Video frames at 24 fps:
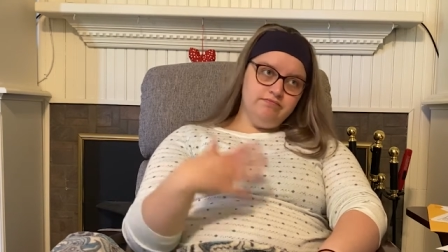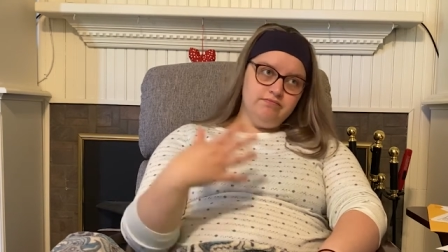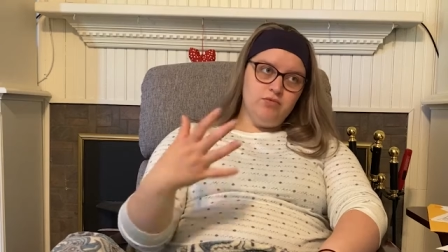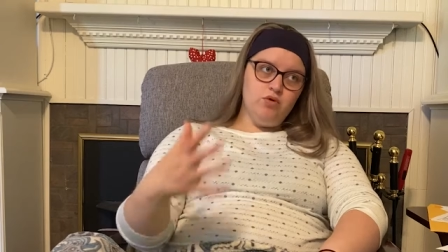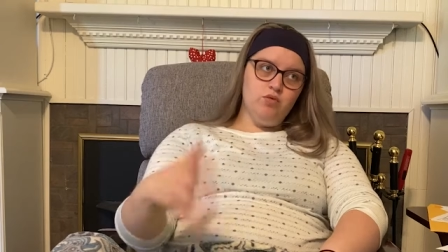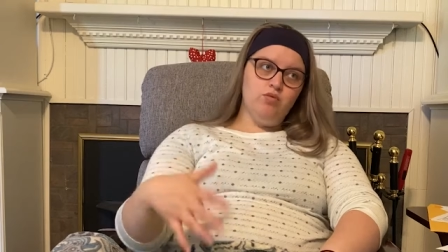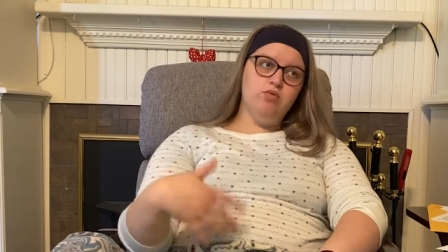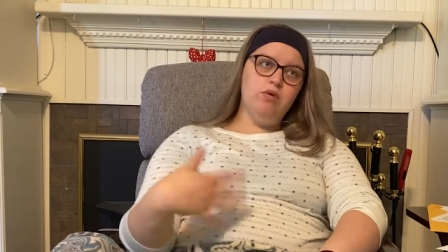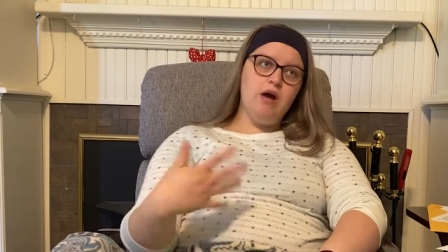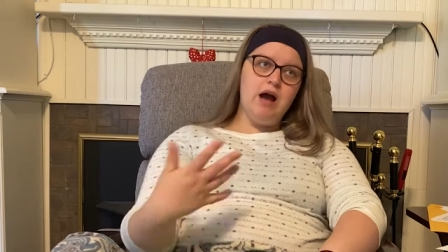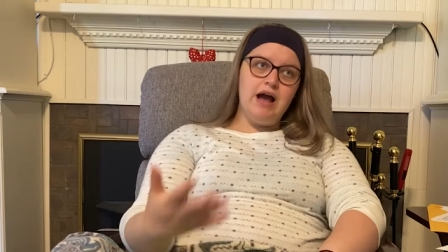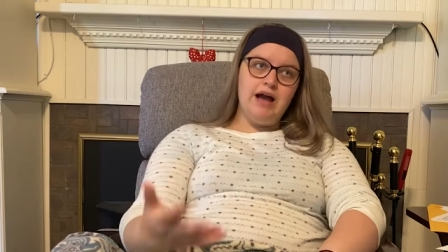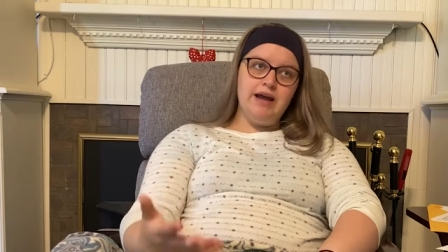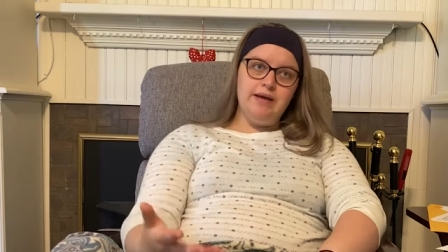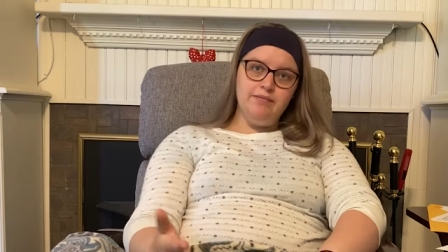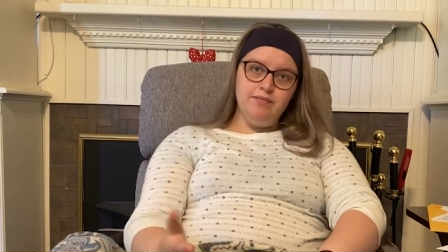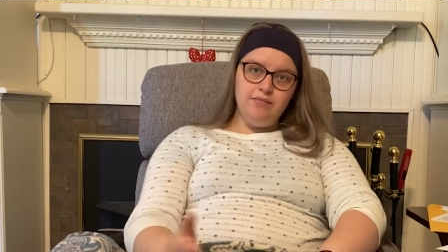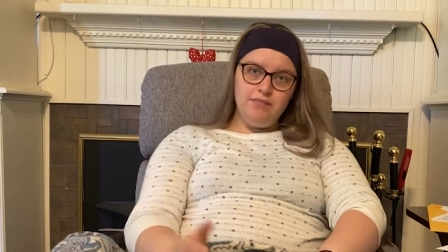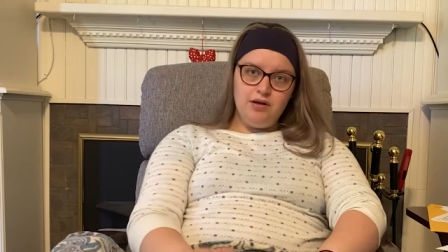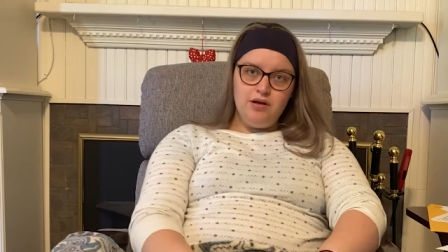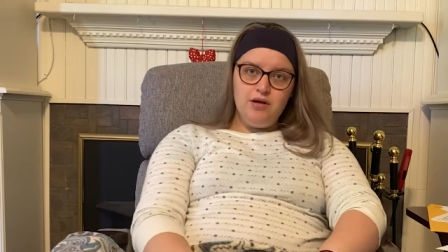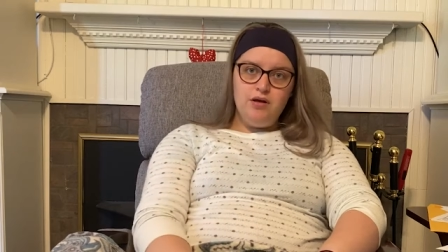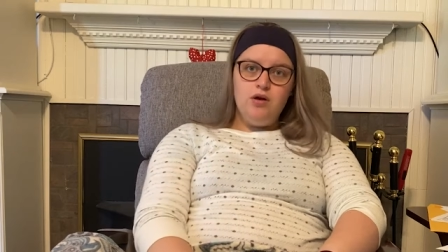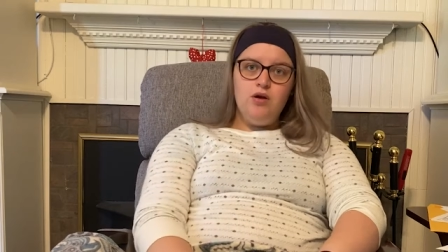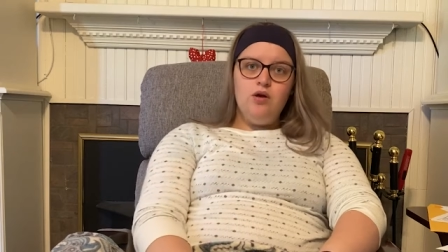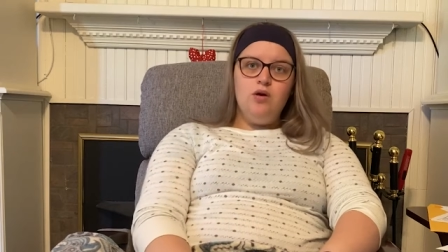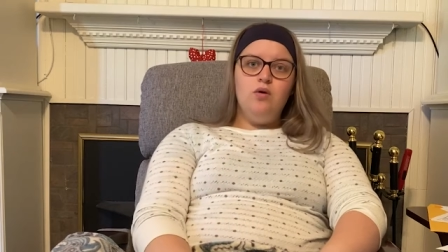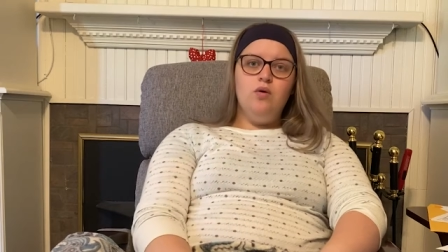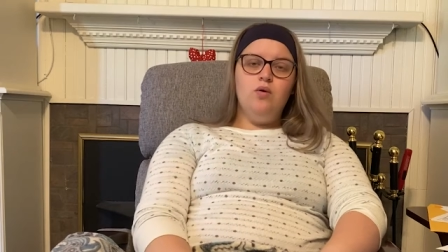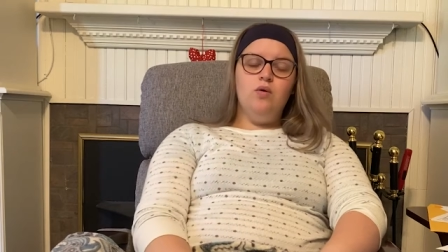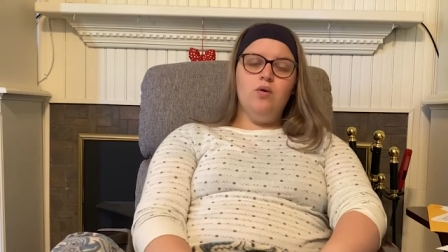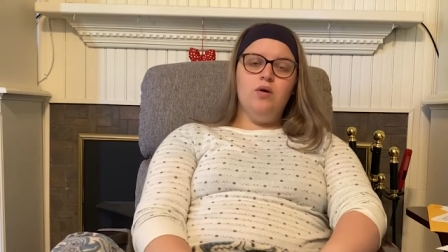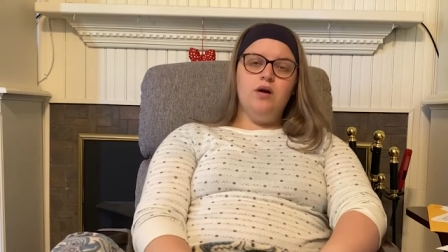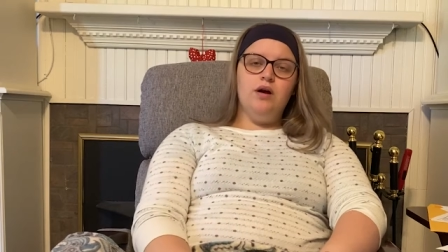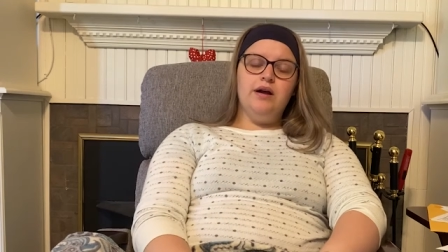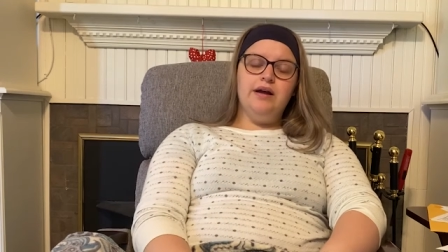rhyme
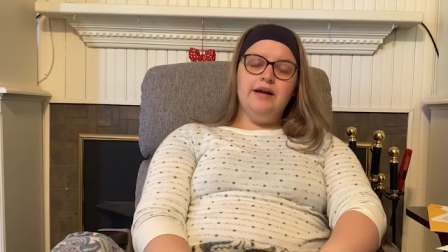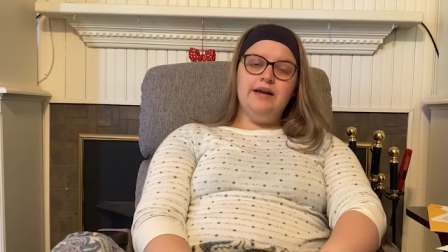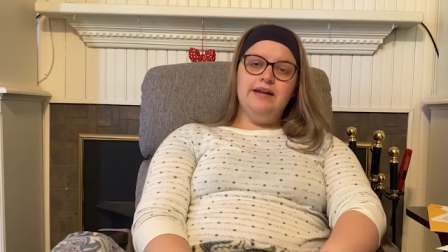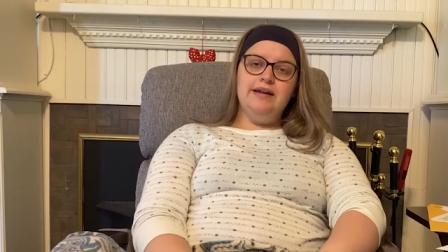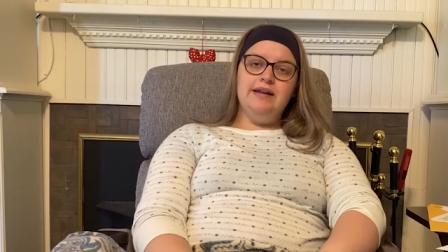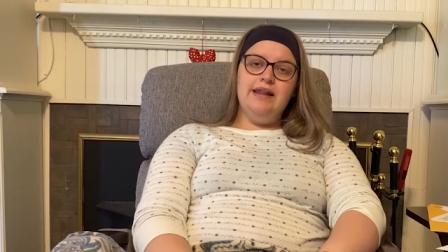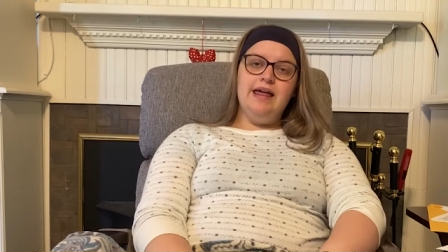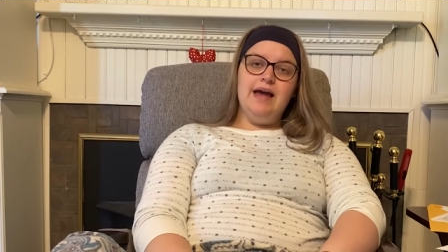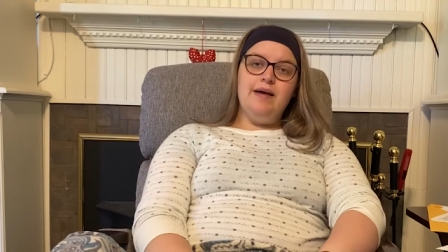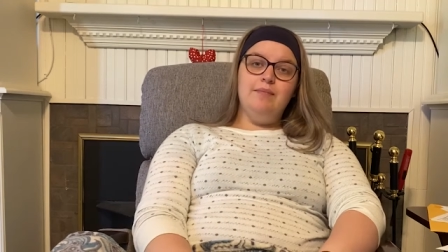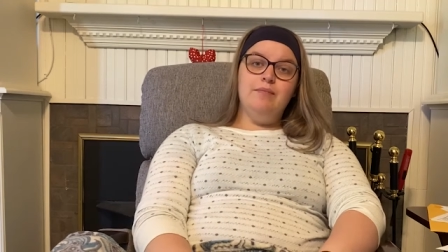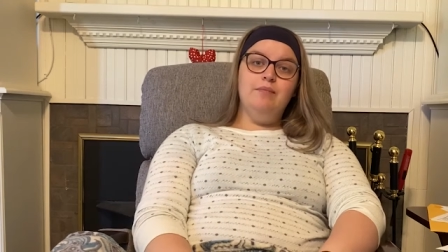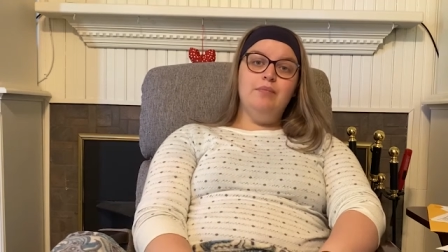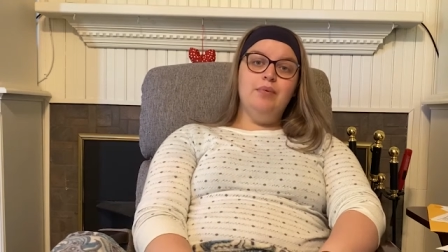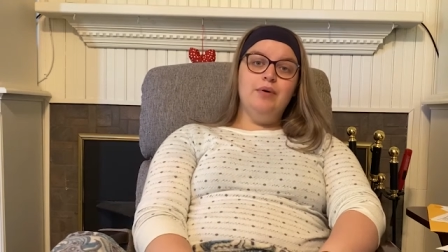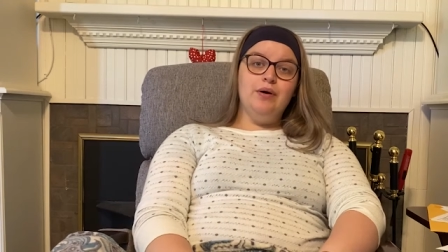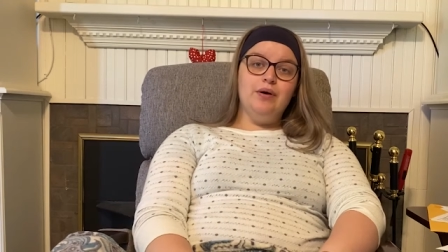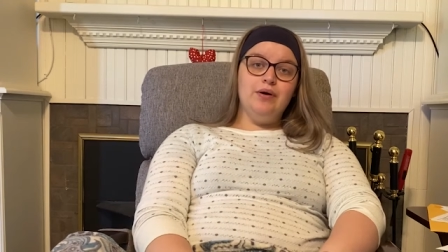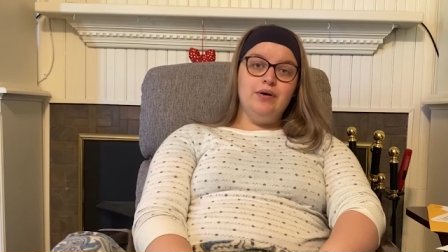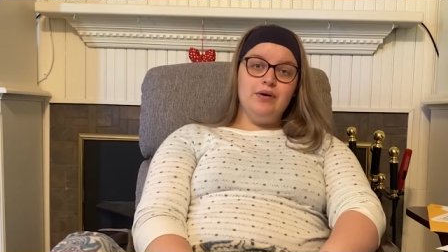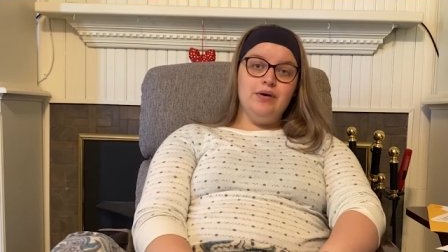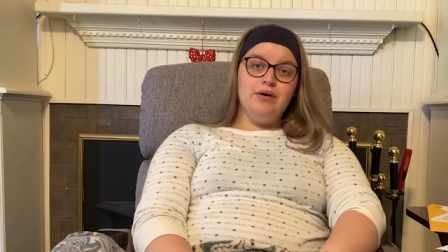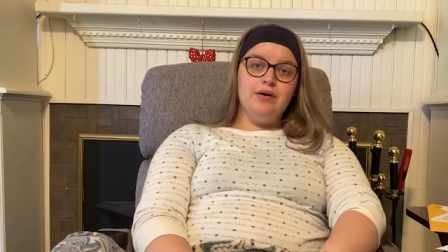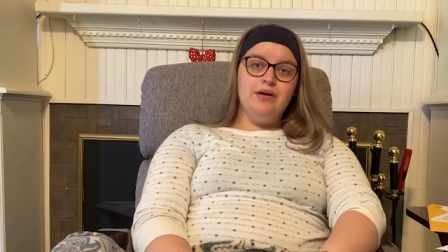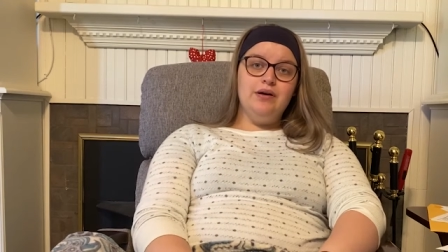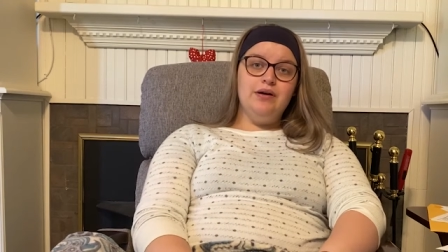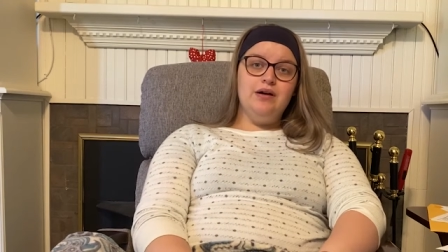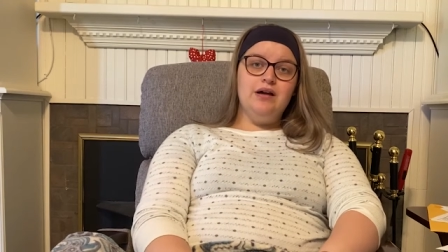or in that book,